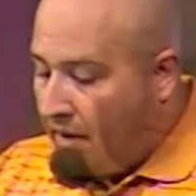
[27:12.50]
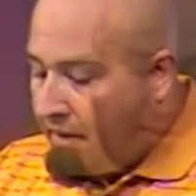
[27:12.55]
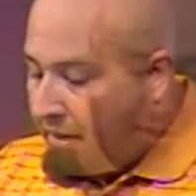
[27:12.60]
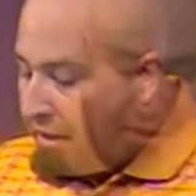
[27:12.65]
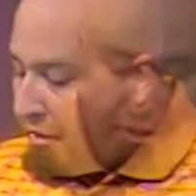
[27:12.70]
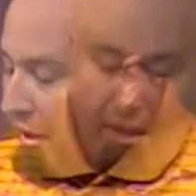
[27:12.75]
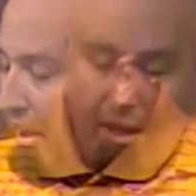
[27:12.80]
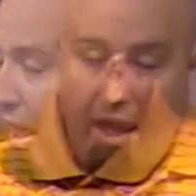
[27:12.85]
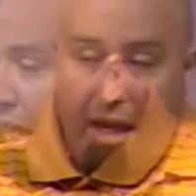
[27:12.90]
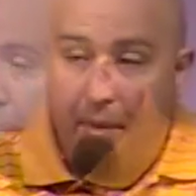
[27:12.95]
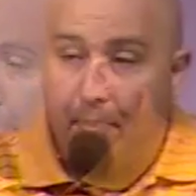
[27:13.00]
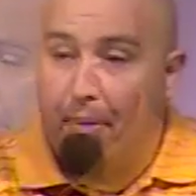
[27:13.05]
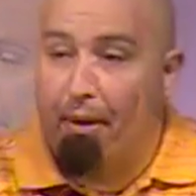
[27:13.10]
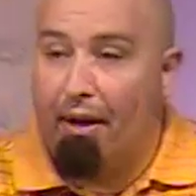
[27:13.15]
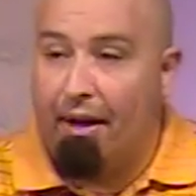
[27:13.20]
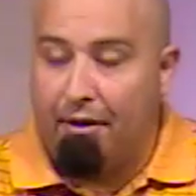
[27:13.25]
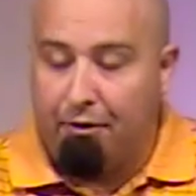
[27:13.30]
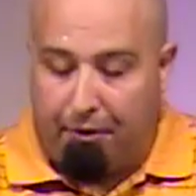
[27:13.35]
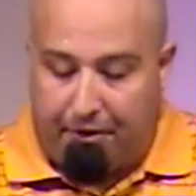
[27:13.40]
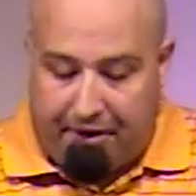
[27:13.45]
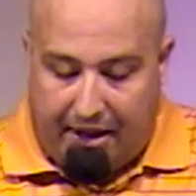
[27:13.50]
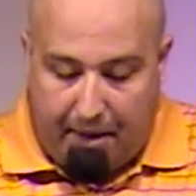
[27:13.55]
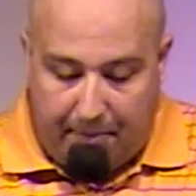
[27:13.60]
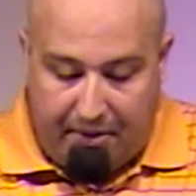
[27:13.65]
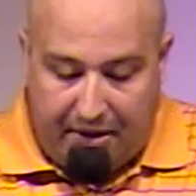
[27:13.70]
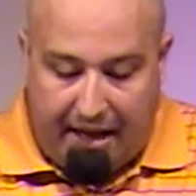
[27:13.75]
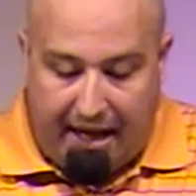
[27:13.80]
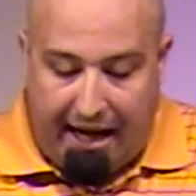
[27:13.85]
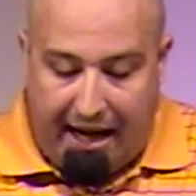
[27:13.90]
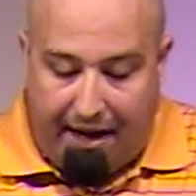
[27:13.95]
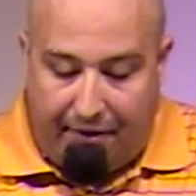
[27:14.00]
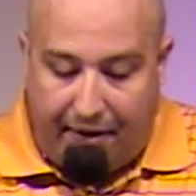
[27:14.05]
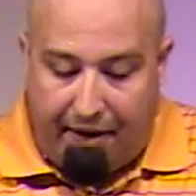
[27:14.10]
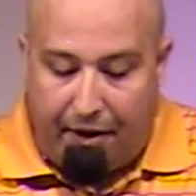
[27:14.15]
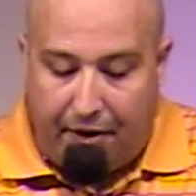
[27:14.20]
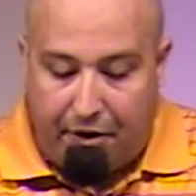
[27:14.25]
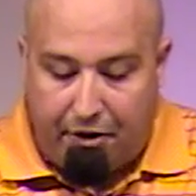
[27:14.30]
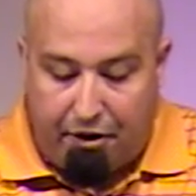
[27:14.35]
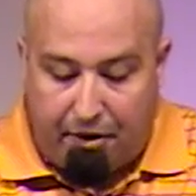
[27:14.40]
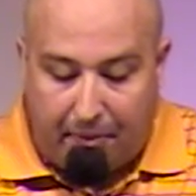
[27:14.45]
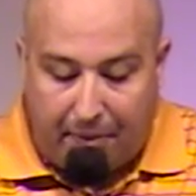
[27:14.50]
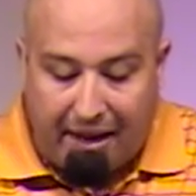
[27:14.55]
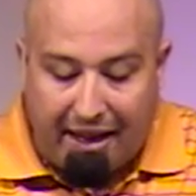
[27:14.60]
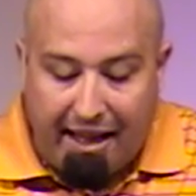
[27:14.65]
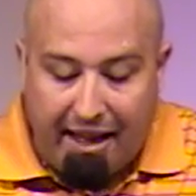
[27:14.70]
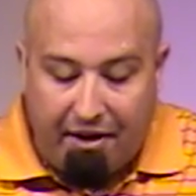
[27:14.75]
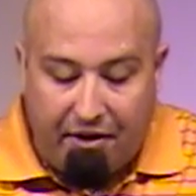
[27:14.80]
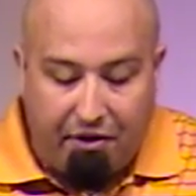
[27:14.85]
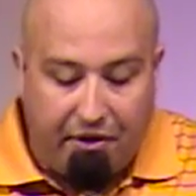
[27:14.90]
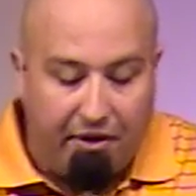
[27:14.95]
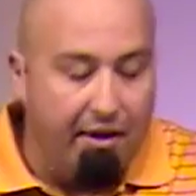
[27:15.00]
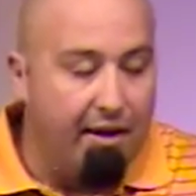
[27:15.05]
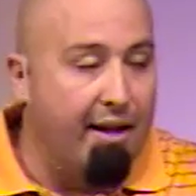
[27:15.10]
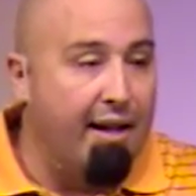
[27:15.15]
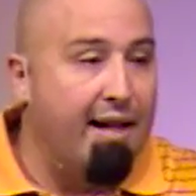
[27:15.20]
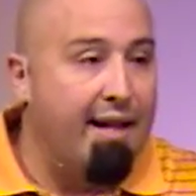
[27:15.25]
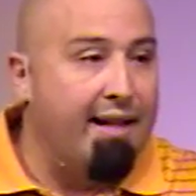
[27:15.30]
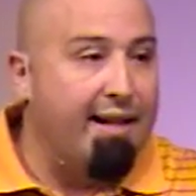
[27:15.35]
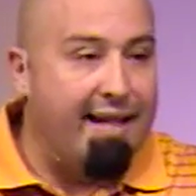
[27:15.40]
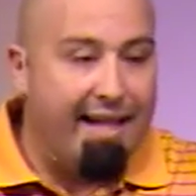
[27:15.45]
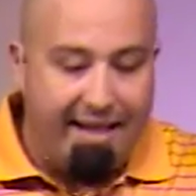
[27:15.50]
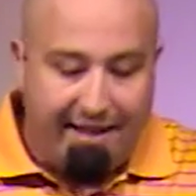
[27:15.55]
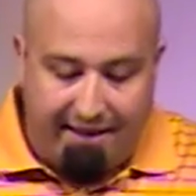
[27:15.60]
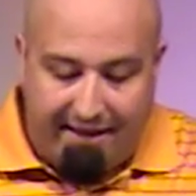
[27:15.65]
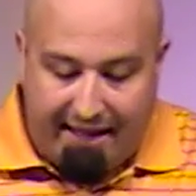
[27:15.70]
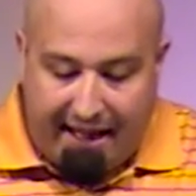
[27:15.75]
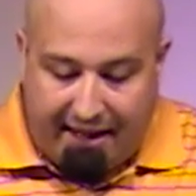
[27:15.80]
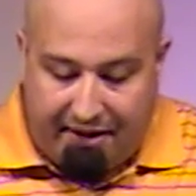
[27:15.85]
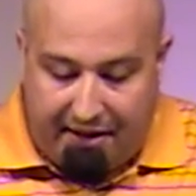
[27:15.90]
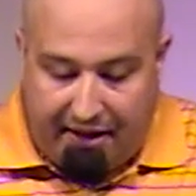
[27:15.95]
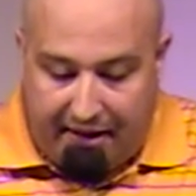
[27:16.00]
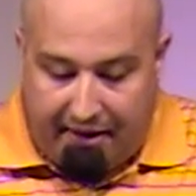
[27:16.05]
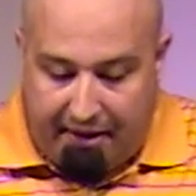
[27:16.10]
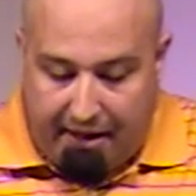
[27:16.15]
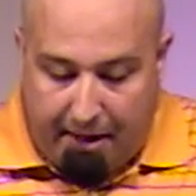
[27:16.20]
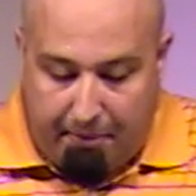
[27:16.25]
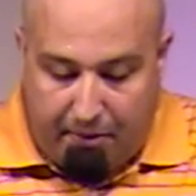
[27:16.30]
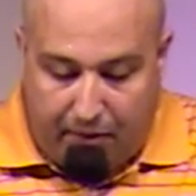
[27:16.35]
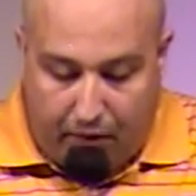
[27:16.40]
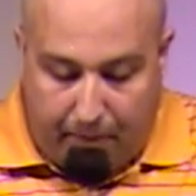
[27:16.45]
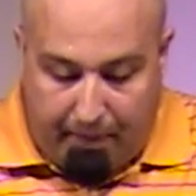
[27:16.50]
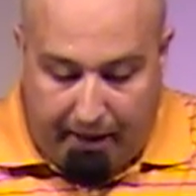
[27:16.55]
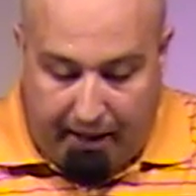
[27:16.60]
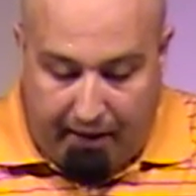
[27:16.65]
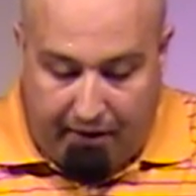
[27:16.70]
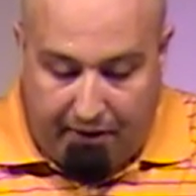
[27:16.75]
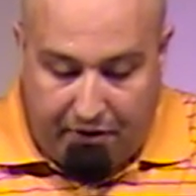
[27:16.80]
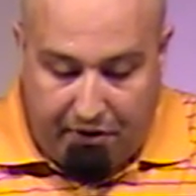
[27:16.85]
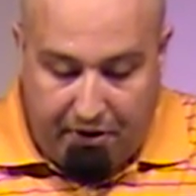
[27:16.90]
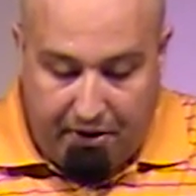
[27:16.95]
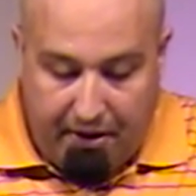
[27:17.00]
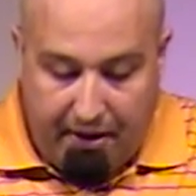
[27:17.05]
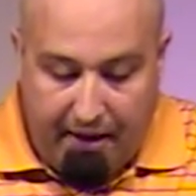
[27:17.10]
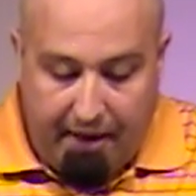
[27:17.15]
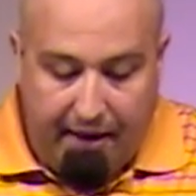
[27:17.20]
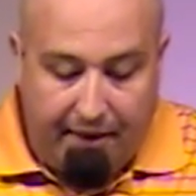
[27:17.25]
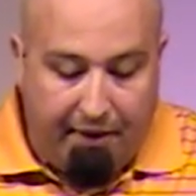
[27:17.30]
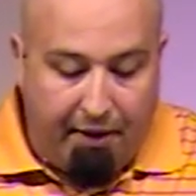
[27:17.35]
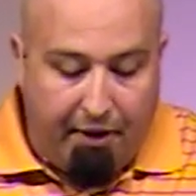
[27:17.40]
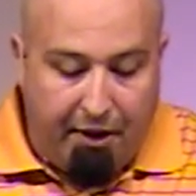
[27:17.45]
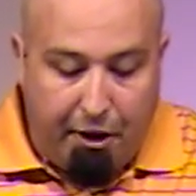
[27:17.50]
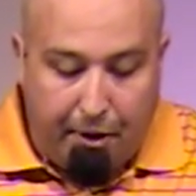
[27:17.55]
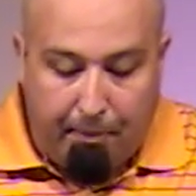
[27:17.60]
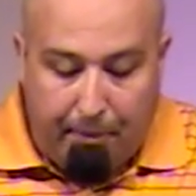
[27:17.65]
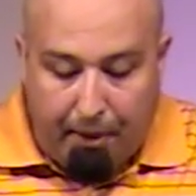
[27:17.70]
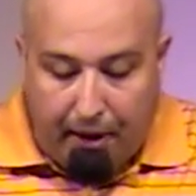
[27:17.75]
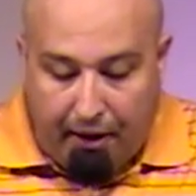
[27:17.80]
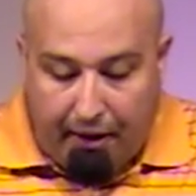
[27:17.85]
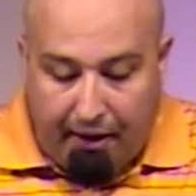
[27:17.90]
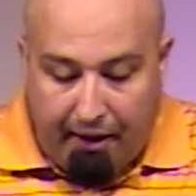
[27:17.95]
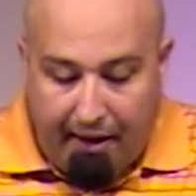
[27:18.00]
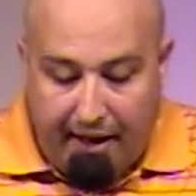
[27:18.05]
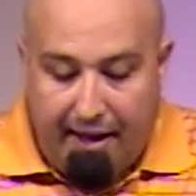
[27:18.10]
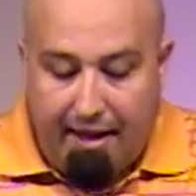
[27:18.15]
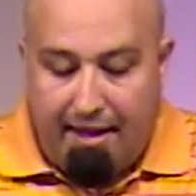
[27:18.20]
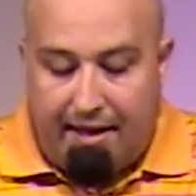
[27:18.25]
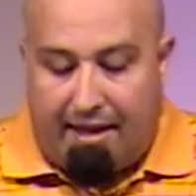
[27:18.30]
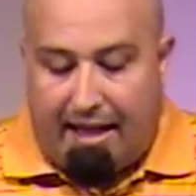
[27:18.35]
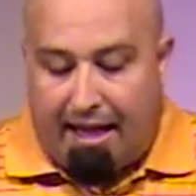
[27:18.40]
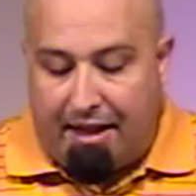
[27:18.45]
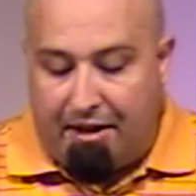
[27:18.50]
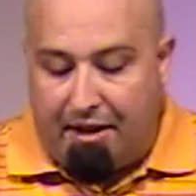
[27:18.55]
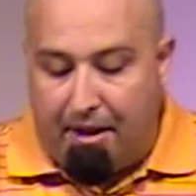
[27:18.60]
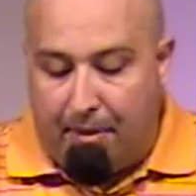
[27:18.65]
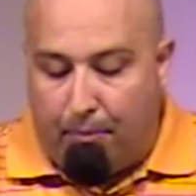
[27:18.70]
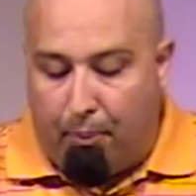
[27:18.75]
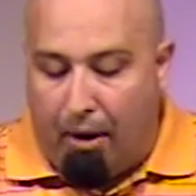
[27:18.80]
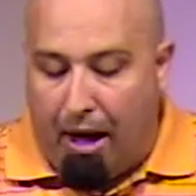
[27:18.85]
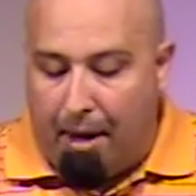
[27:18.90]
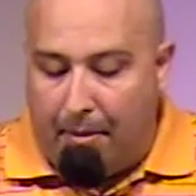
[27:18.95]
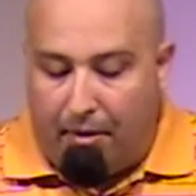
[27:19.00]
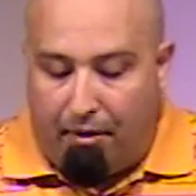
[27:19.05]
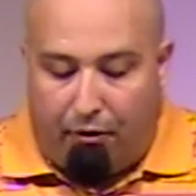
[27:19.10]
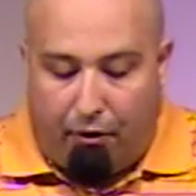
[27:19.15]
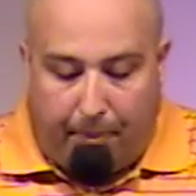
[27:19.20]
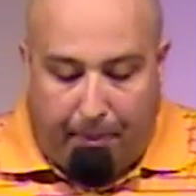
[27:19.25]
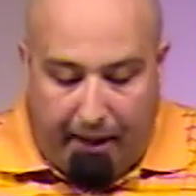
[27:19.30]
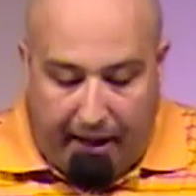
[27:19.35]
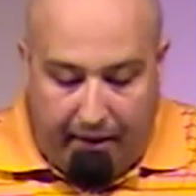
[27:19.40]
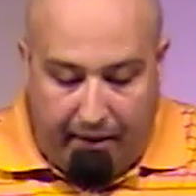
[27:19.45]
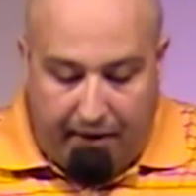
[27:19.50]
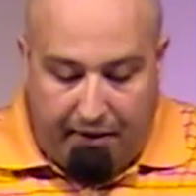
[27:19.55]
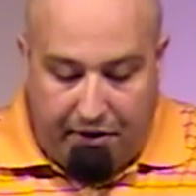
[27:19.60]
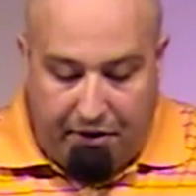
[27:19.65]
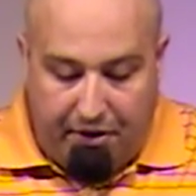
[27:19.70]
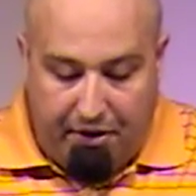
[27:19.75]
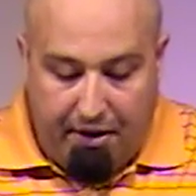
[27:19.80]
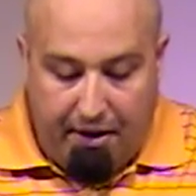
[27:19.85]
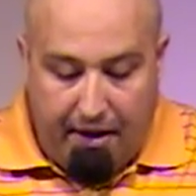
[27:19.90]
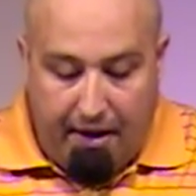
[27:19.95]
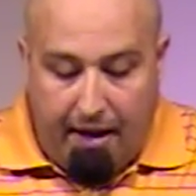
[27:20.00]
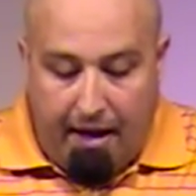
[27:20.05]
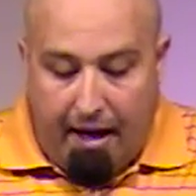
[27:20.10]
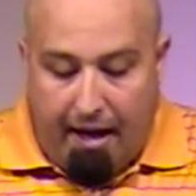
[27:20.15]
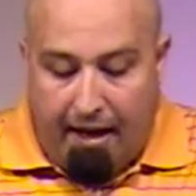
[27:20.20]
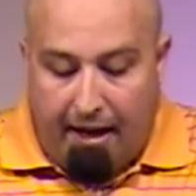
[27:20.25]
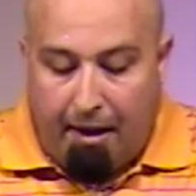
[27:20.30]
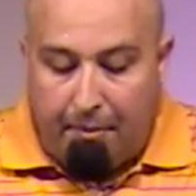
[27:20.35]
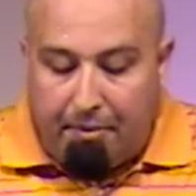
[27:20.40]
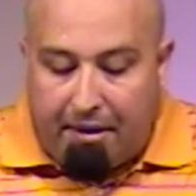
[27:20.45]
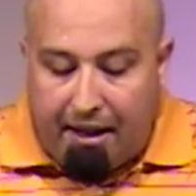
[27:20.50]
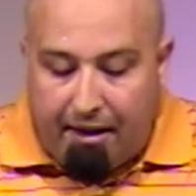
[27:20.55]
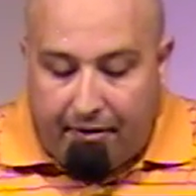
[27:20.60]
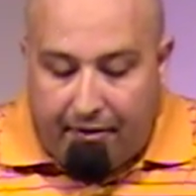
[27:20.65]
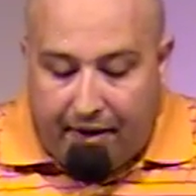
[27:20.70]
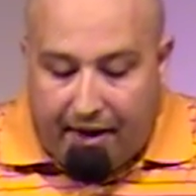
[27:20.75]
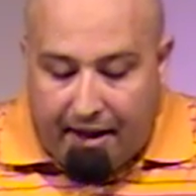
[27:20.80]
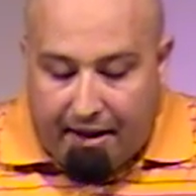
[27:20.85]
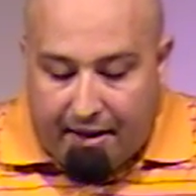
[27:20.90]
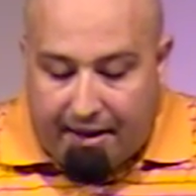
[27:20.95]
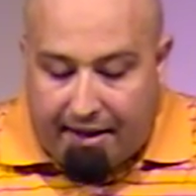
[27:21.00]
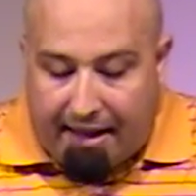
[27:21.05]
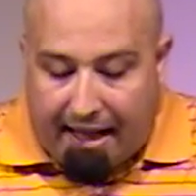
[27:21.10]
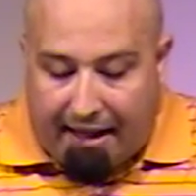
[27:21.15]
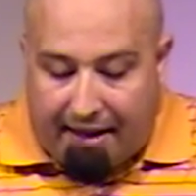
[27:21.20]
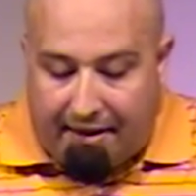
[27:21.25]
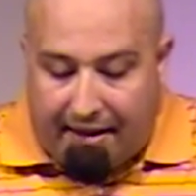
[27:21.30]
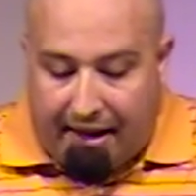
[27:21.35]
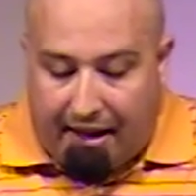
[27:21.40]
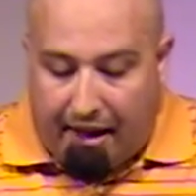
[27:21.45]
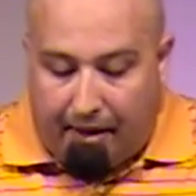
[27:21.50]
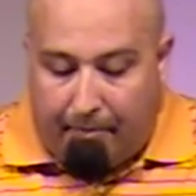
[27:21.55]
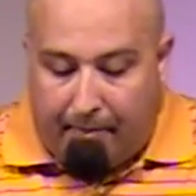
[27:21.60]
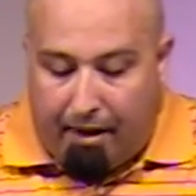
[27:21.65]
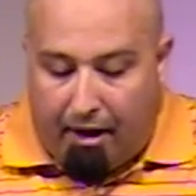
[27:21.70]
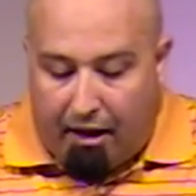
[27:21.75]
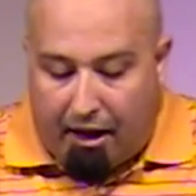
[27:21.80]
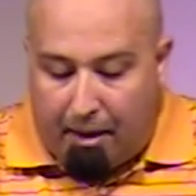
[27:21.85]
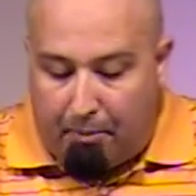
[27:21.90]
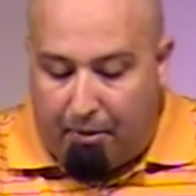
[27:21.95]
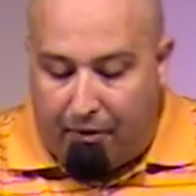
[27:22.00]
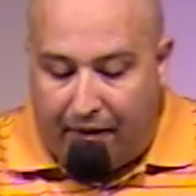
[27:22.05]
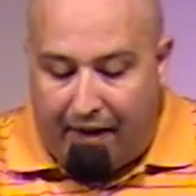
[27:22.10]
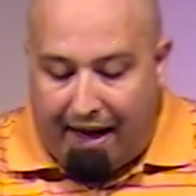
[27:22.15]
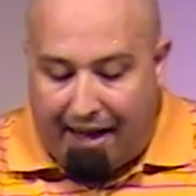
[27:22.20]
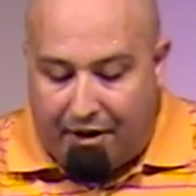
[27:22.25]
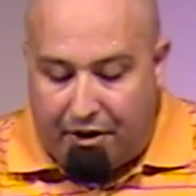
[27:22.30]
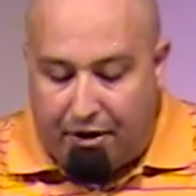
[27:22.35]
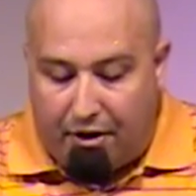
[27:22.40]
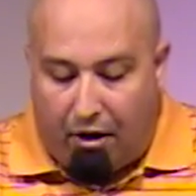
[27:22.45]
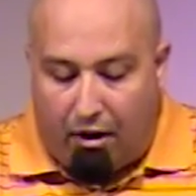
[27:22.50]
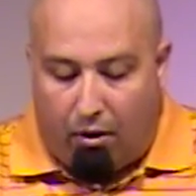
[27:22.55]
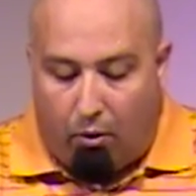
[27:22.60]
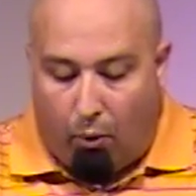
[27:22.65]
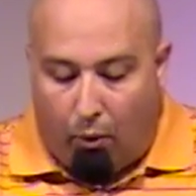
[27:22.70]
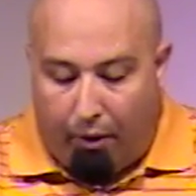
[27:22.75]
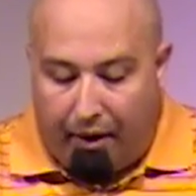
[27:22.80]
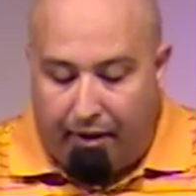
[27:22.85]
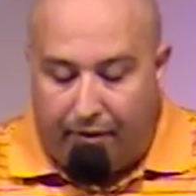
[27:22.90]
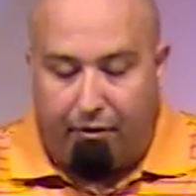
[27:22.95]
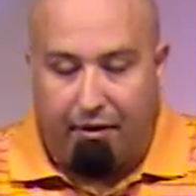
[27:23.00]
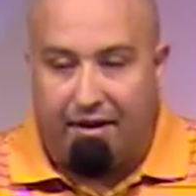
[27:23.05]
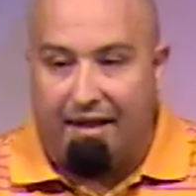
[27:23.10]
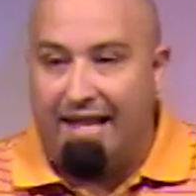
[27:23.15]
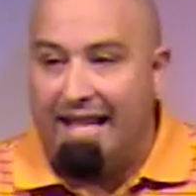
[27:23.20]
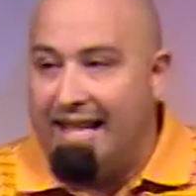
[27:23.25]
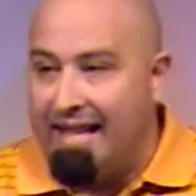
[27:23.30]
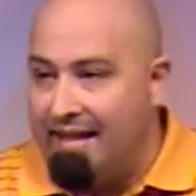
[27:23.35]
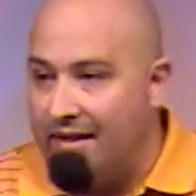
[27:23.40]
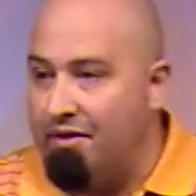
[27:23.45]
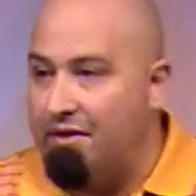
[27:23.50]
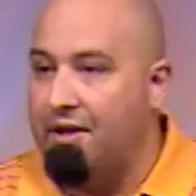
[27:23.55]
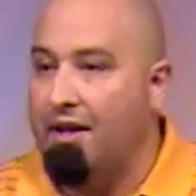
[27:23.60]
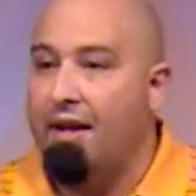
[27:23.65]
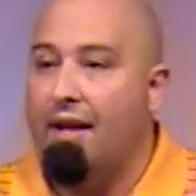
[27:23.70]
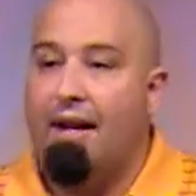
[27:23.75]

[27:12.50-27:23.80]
There's a lot of parental tips that I have here. There's some links, teen sexting tips for parents. They're in your book. Sexting Primer for Parents. MTV's Sexting in America provides stark warning for teens.